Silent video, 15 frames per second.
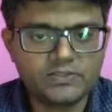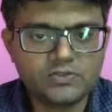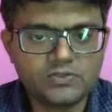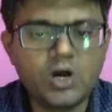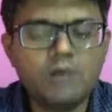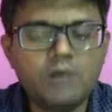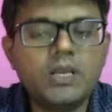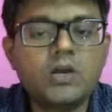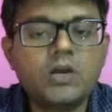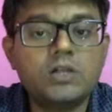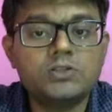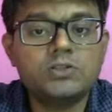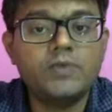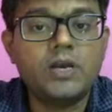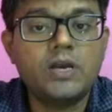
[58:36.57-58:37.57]
So oblique
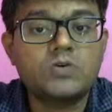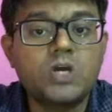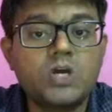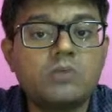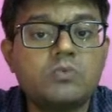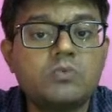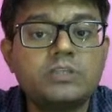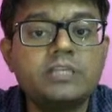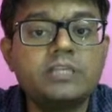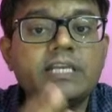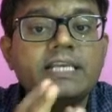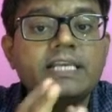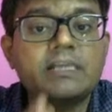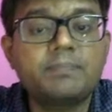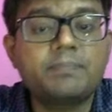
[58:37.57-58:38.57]
also we have to talk about the
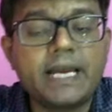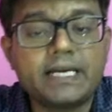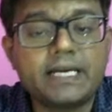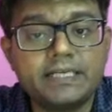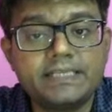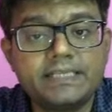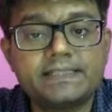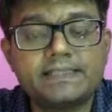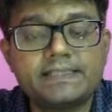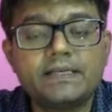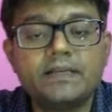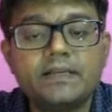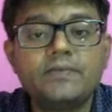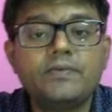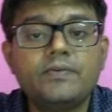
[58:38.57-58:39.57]
three subcategories:
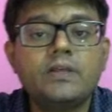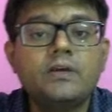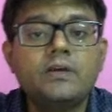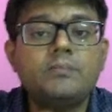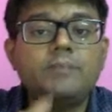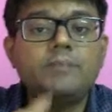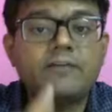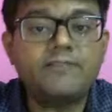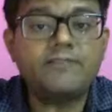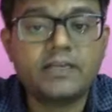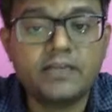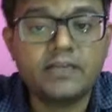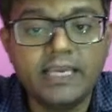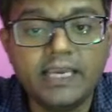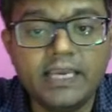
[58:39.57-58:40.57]

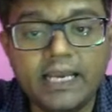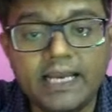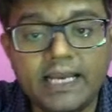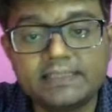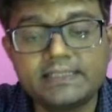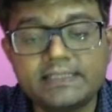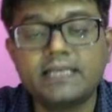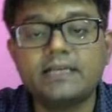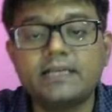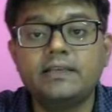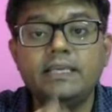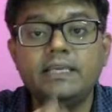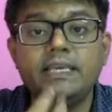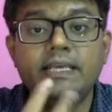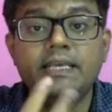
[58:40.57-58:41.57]
perfectly elastic,
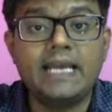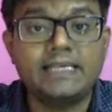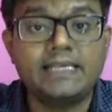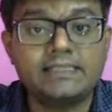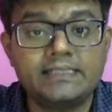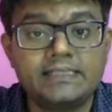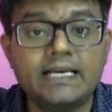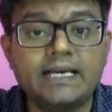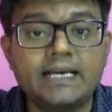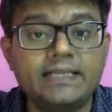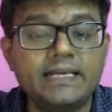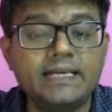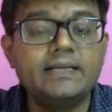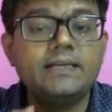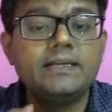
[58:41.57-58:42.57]
inelastic, and
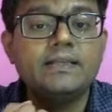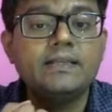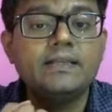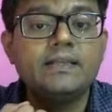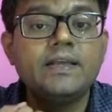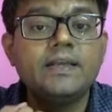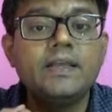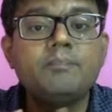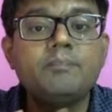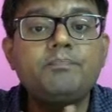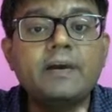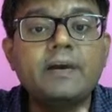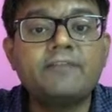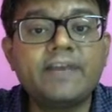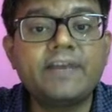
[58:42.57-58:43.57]
then
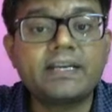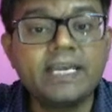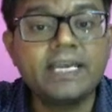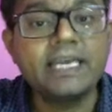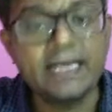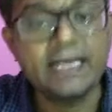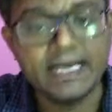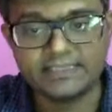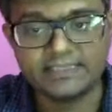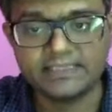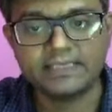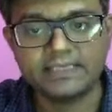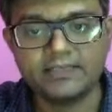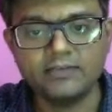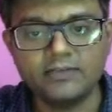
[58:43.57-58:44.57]
perfectly inelastic.
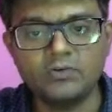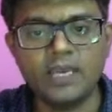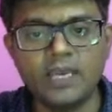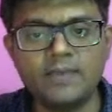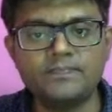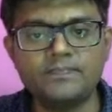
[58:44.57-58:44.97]
Okay,